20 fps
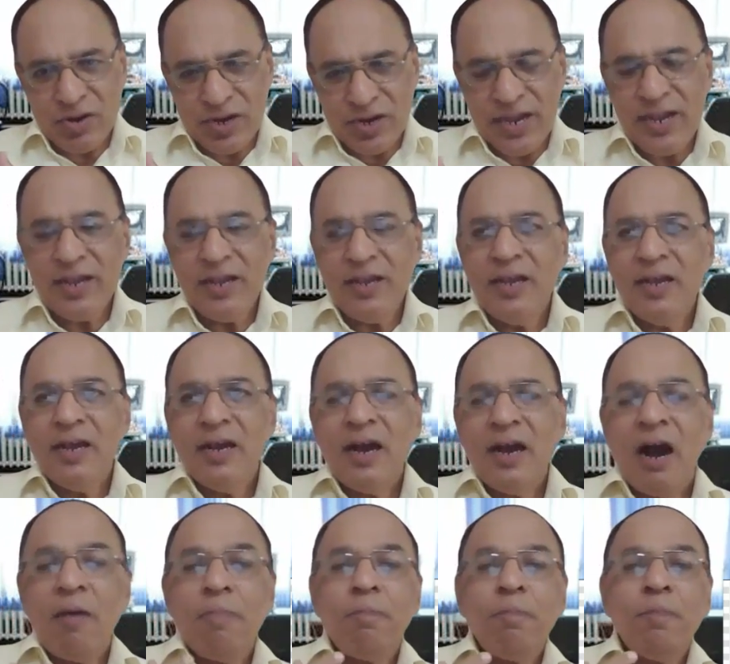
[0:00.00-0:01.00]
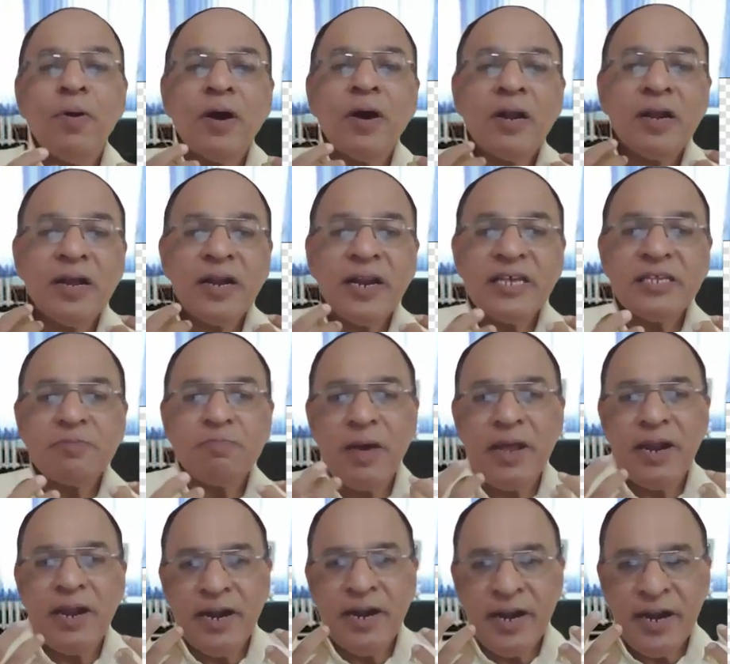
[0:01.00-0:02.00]
Okay, upper
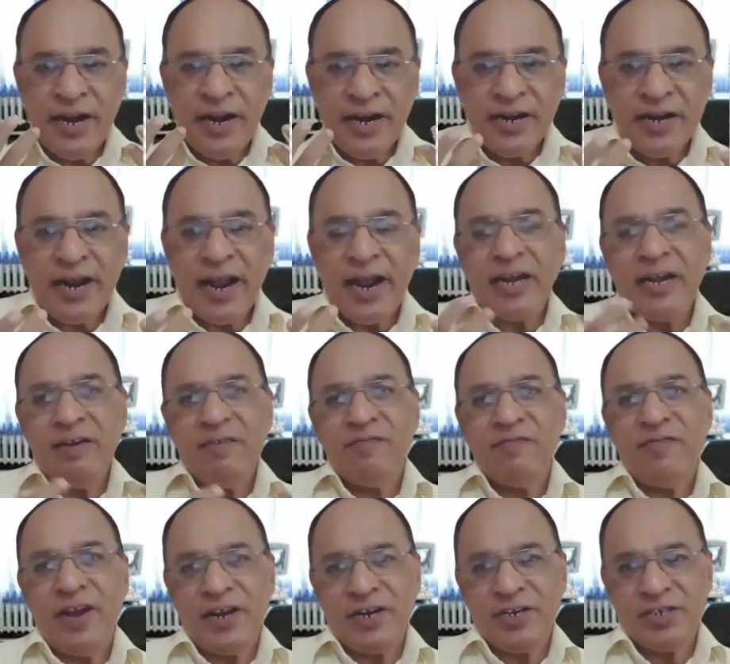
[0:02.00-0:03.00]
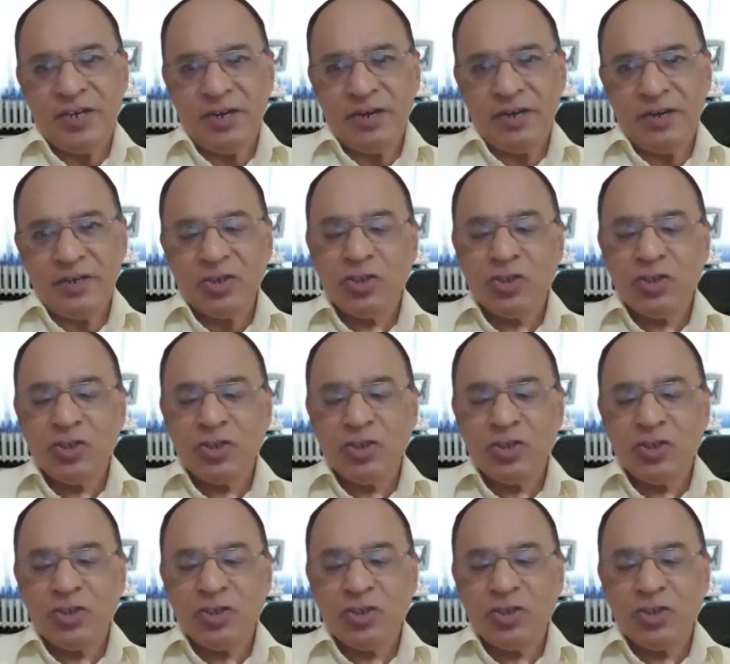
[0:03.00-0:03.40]
respiratory tract infection.